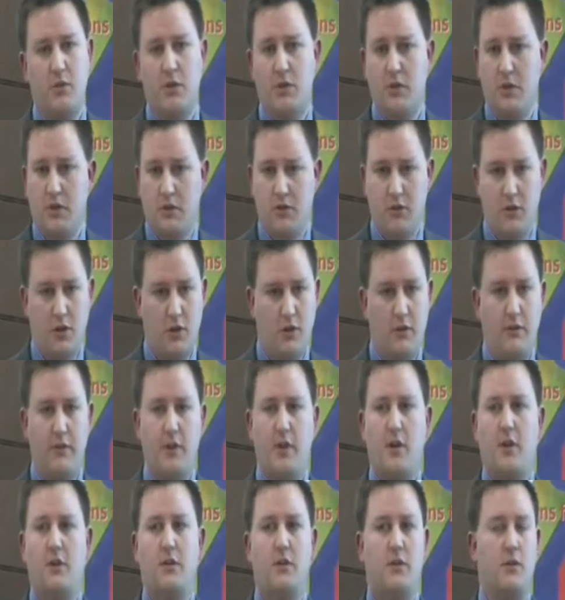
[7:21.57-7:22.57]
We'll include all of
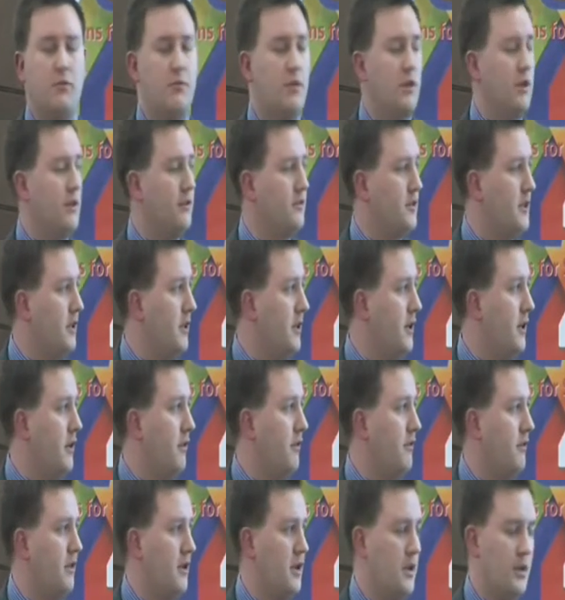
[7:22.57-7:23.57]
that under the umbrella of
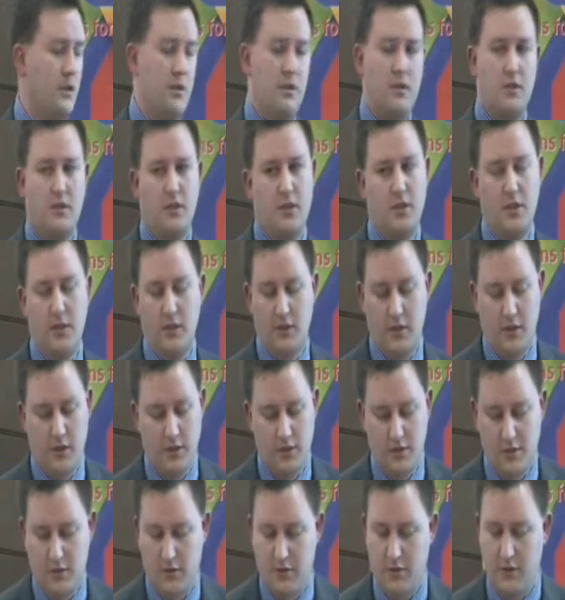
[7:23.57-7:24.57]
telehealth.
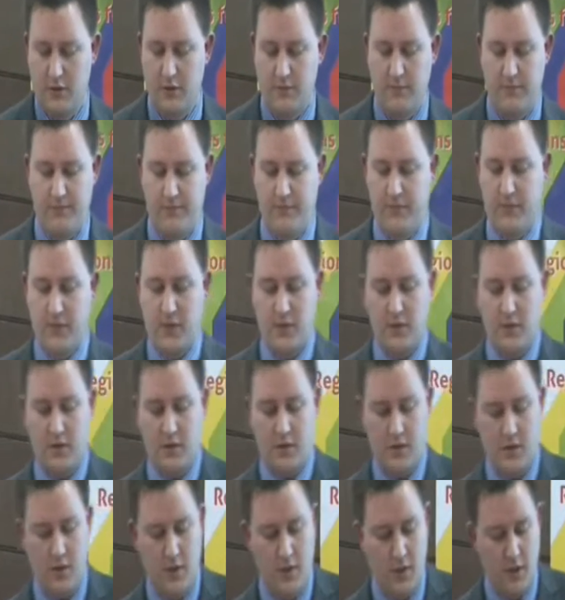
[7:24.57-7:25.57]
Telecare is all your
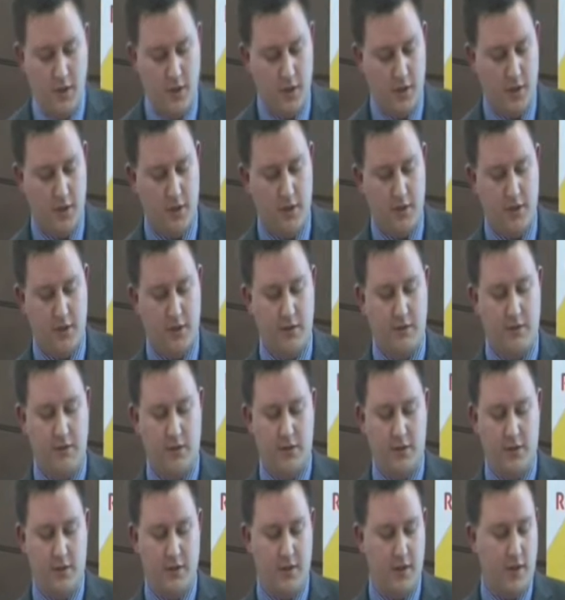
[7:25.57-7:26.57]
care
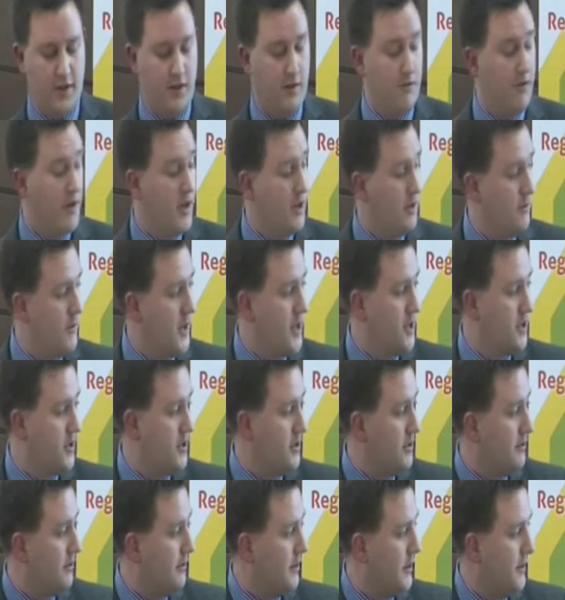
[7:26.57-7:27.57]
services, and rather
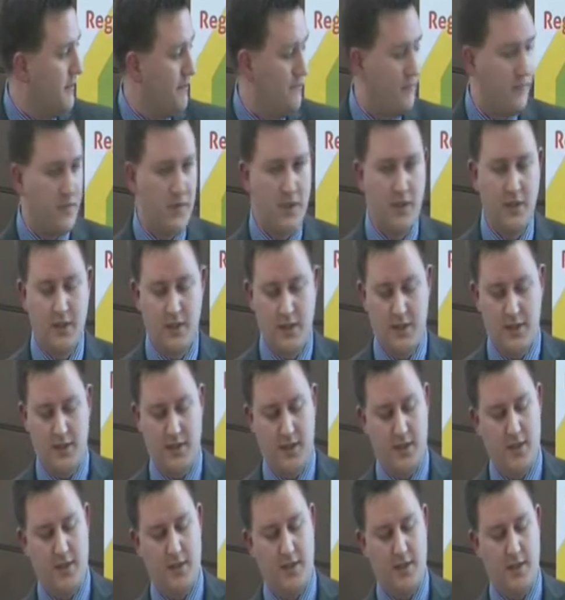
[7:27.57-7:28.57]
imaginatively,
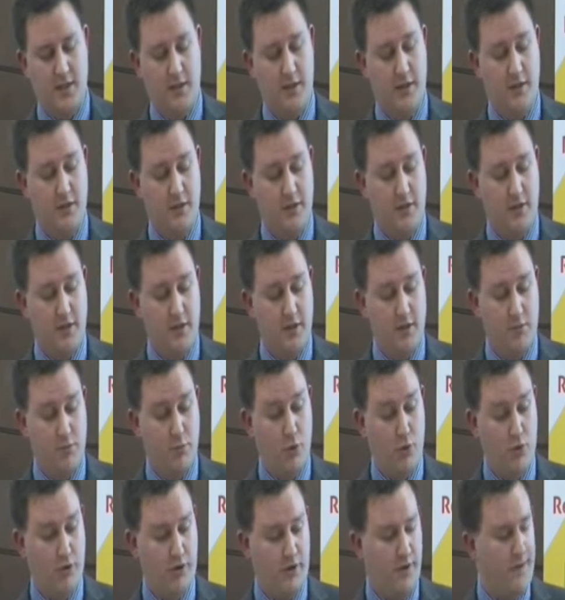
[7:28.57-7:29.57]
telehealth care is
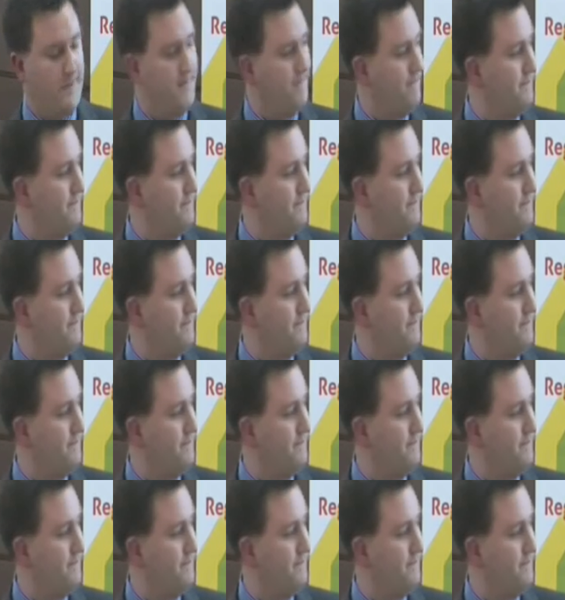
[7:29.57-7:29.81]
both.